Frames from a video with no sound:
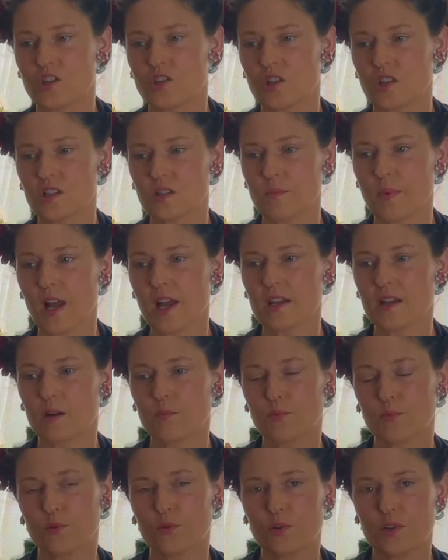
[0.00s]
Just by
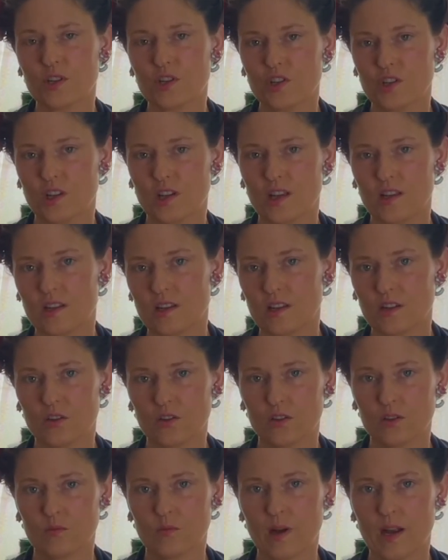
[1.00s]
appreciating
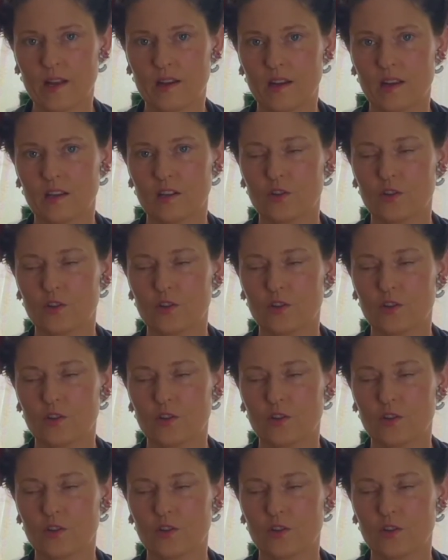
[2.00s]
good writing,